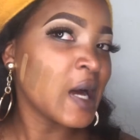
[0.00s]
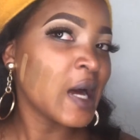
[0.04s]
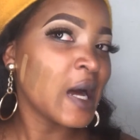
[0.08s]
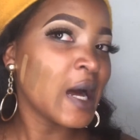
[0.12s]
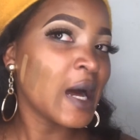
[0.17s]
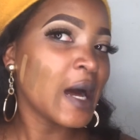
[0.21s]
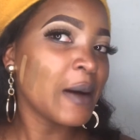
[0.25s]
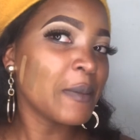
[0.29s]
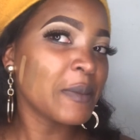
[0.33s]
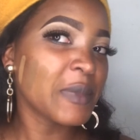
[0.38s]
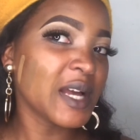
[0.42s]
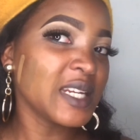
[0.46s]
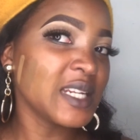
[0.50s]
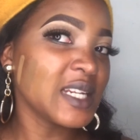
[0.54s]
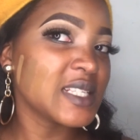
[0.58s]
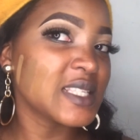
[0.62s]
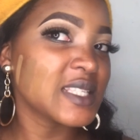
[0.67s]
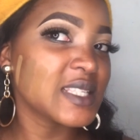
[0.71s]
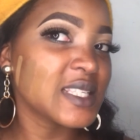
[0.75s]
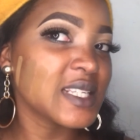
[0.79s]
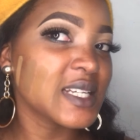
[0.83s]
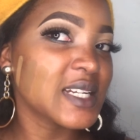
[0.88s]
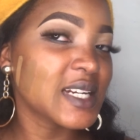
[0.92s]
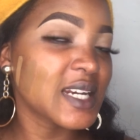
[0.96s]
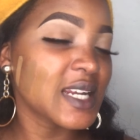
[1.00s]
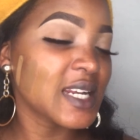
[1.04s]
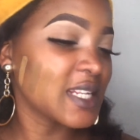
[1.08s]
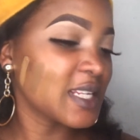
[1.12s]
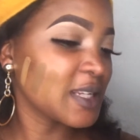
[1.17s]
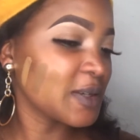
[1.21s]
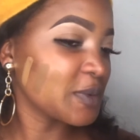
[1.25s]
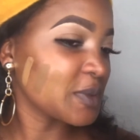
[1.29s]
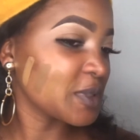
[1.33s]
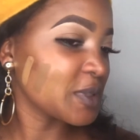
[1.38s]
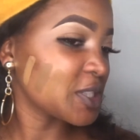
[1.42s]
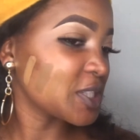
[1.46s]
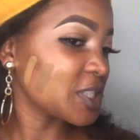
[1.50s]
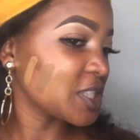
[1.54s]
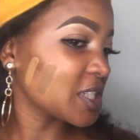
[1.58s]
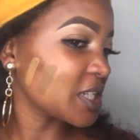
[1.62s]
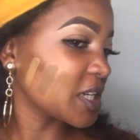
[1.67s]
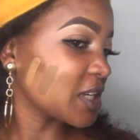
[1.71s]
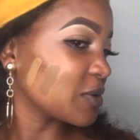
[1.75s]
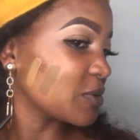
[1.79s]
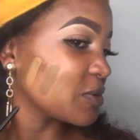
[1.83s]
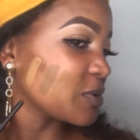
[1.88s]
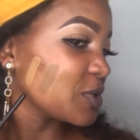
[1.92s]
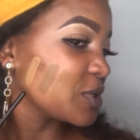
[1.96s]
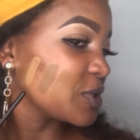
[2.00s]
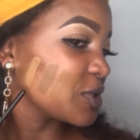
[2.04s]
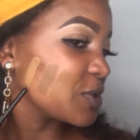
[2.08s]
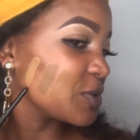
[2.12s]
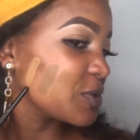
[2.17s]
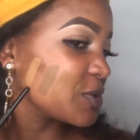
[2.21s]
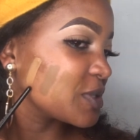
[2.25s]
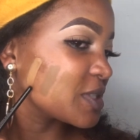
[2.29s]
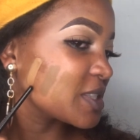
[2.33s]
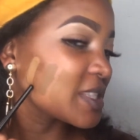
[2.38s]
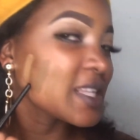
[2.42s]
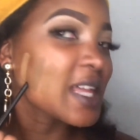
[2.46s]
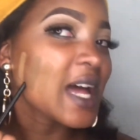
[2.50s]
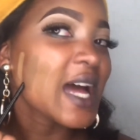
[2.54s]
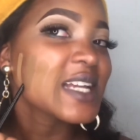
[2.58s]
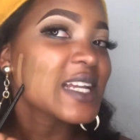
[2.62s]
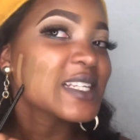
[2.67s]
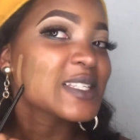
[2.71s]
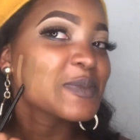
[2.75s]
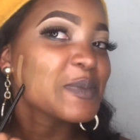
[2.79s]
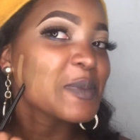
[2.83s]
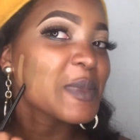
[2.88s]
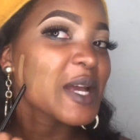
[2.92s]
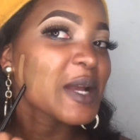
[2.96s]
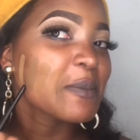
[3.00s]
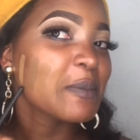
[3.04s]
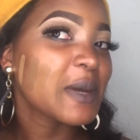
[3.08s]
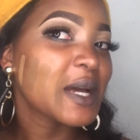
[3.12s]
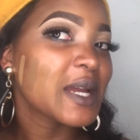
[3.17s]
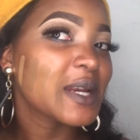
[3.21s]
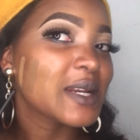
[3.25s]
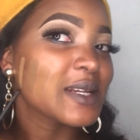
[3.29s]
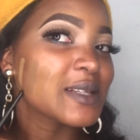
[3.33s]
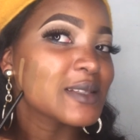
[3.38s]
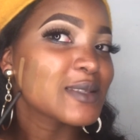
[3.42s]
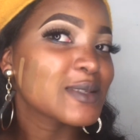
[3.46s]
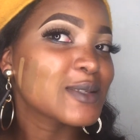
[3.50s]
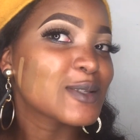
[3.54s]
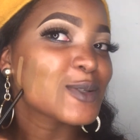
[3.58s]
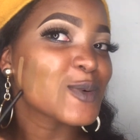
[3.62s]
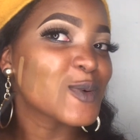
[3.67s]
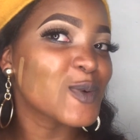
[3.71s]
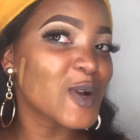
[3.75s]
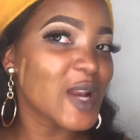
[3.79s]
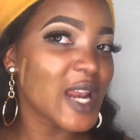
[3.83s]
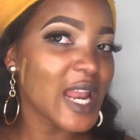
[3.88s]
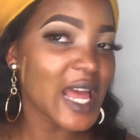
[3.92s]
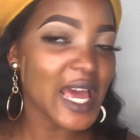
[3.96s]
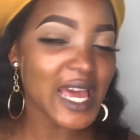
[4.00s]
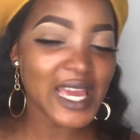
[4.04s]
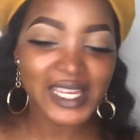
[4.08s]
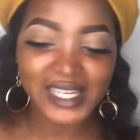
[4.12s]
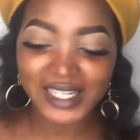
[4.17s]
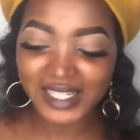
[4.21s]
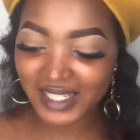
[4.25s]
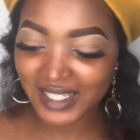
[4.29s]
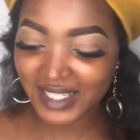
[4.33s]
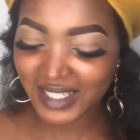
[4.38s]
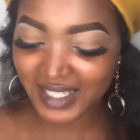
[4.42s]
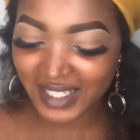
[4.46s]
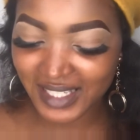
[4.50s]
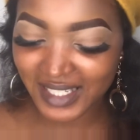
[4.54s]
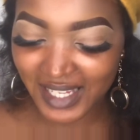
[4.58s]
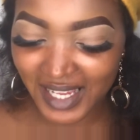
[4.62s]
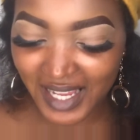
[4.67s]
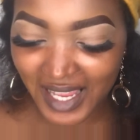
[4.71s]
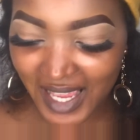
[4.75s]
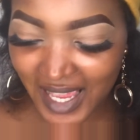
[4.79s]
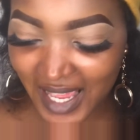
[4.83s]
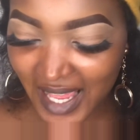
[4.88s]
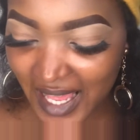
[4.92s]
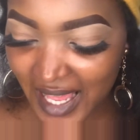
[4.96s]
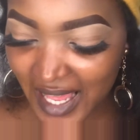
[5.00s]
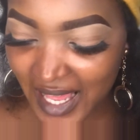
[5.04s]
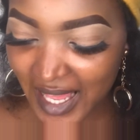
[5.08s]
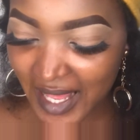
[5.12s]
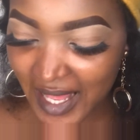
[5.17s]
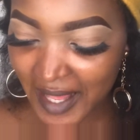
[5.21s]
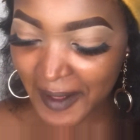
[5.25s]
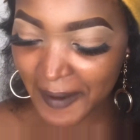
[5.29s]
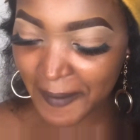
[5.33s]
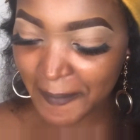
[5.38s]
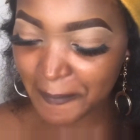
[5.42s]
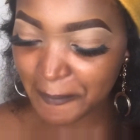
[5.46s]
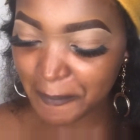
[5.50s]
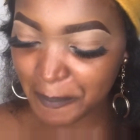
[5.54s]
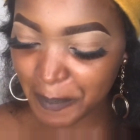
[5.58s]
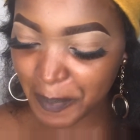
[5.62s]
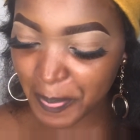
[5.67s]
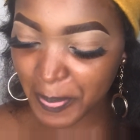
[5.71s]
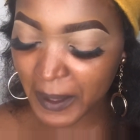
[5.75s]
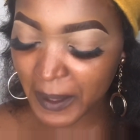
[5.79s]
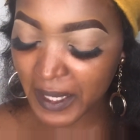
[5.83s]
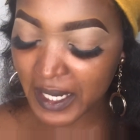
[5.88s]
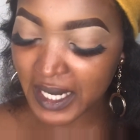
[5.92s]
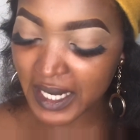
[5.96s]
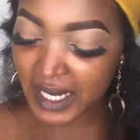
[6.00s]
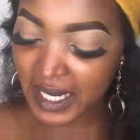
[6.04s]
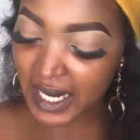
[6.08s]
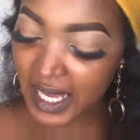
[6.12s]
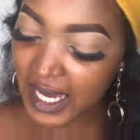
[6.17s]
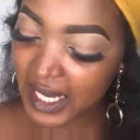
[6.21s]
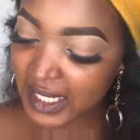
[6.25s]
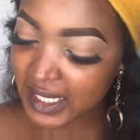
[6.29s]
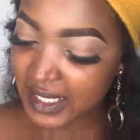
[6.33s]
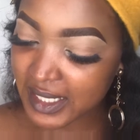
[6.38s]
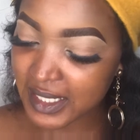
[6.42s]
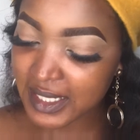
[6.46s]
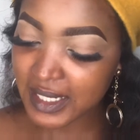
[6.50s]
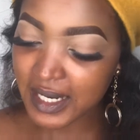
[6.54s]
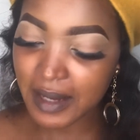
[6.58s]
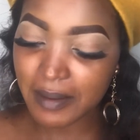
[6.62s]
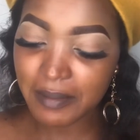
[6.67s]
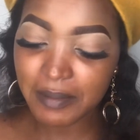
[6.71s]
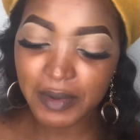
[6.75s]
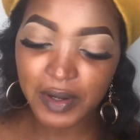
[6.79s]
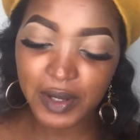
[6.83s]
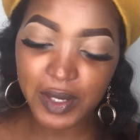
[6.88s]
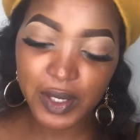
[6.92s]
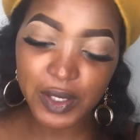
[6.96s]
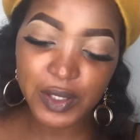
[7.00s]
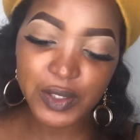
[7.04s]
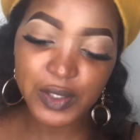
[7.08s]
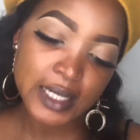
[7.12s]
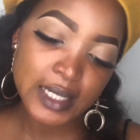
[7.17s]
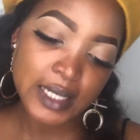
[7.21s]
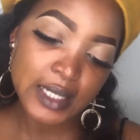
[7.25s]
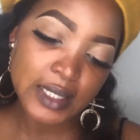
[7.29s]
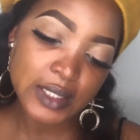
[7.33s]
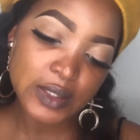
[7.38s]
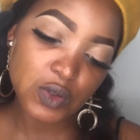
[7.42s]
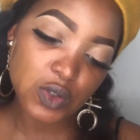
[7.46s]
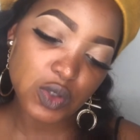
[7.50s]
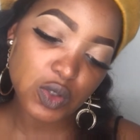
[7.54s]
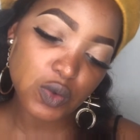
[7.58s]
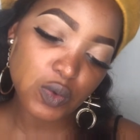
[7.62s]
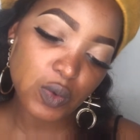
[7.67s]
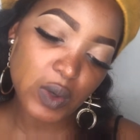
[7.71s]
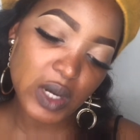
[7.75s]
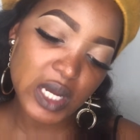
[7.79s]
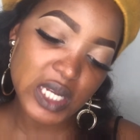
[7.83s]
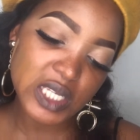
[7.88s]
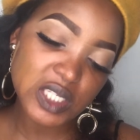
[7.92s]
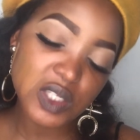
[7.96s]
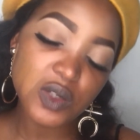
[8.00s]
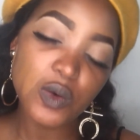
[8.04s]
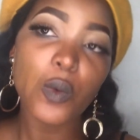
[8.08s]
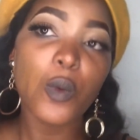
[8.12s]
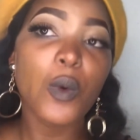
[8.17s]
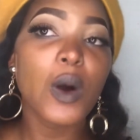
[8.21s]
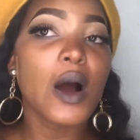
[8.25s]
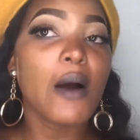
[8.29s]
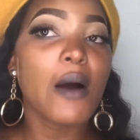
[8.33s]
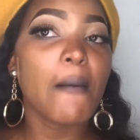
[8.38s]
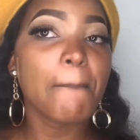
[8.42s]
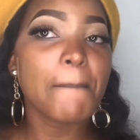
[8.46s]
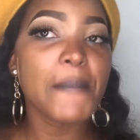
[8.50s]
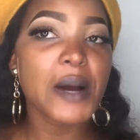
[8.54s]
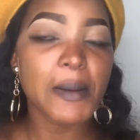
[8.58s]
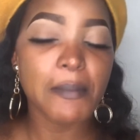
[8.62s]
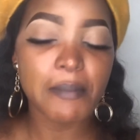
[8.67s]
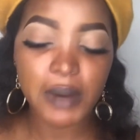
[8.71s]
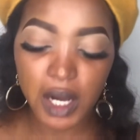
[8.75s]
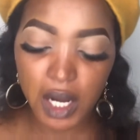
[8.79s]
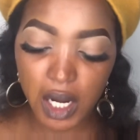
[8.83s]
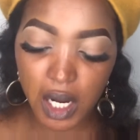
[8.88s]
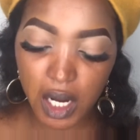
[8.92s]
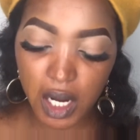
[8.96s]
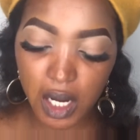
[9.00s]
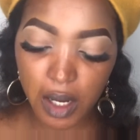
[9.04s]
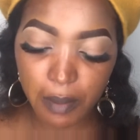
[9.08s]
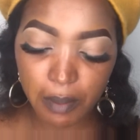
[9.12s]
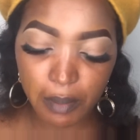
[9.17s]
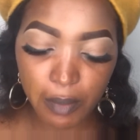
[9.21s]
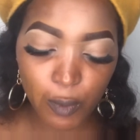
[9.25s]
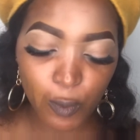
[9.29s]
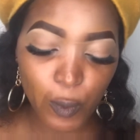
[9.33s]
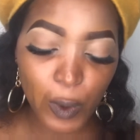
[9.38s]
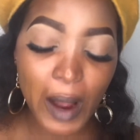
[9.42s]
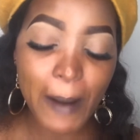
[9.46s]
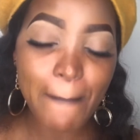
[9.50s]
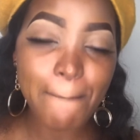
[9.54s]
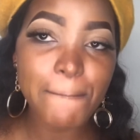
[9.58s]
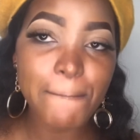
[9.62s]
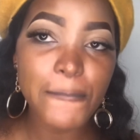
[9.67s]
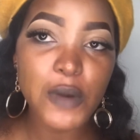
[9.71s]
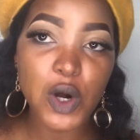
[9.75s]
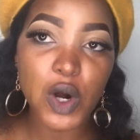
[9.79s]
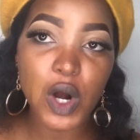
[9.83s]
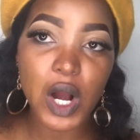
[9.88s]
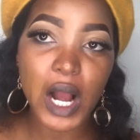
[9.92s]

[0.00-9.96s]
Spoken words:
I'm kind of secretly wishing I could use Nutmeg, but it's too light. Next I'm going to swatch warm mahogany.